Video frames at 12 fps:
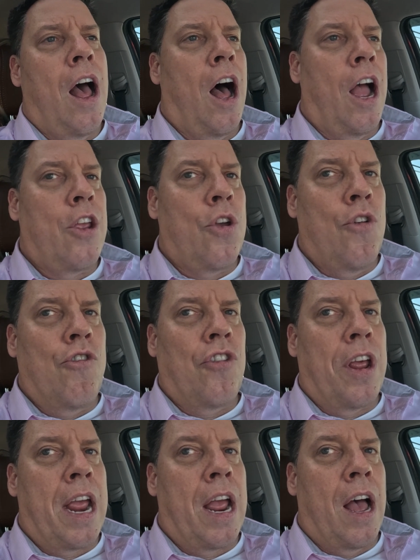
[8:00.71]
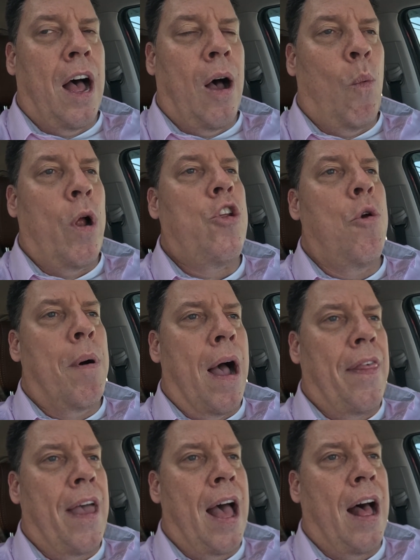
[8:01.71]
Uh, usually, uh, when you
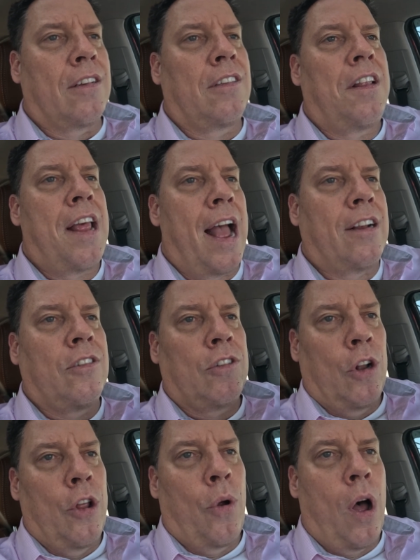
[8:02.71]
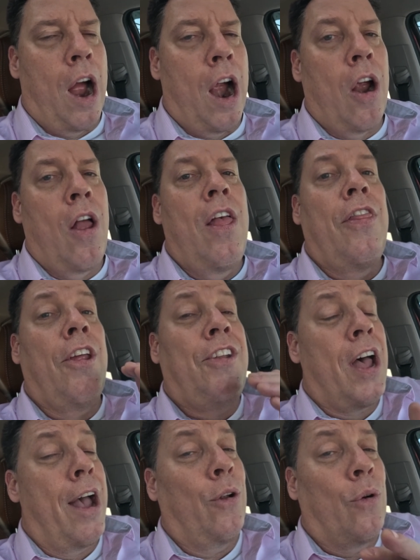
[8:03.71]
buy the house, the taxes are a little higher. The
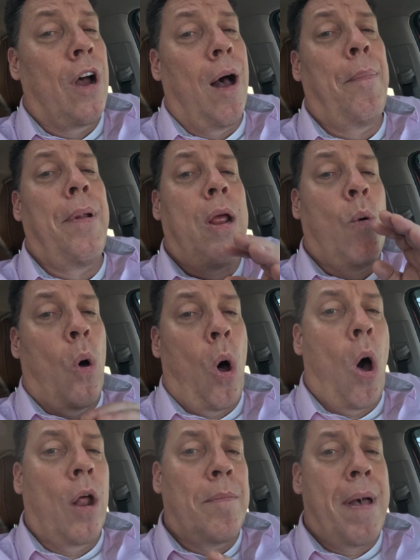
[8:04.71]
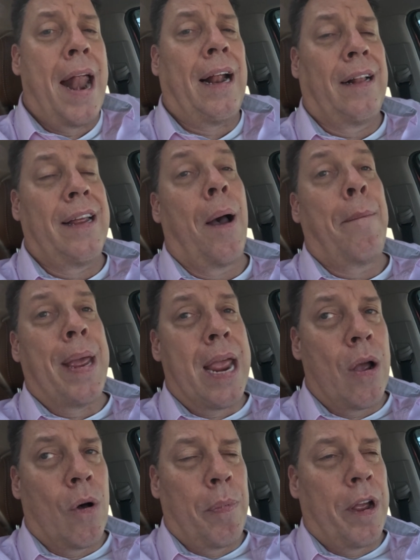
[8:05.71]
title company will automatically
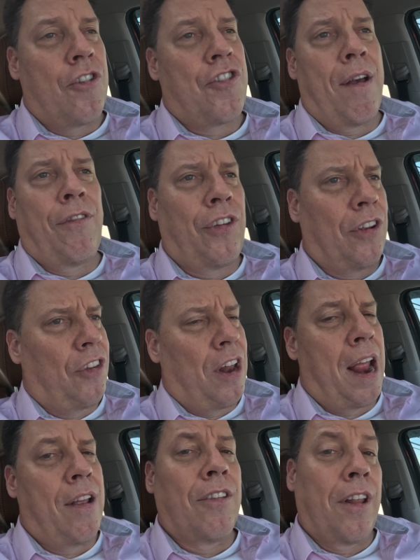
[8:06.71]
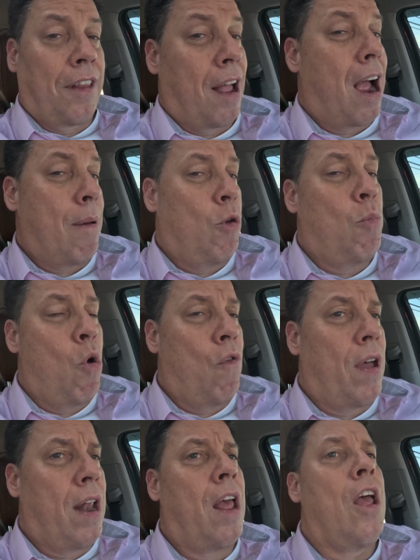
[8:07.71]
appeal because you have 60 days of the time you
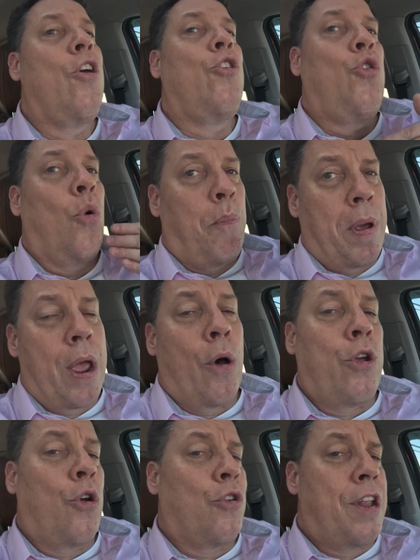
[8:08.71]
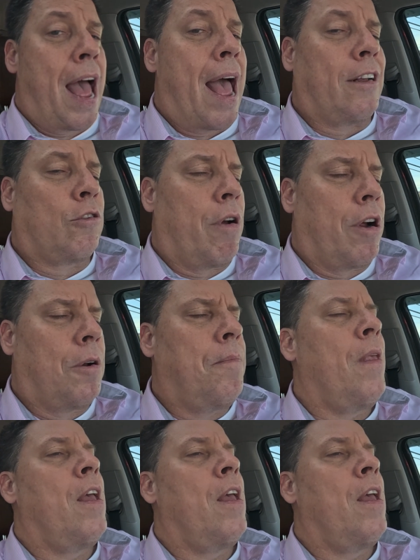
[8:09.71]
move in to appeal your tax record.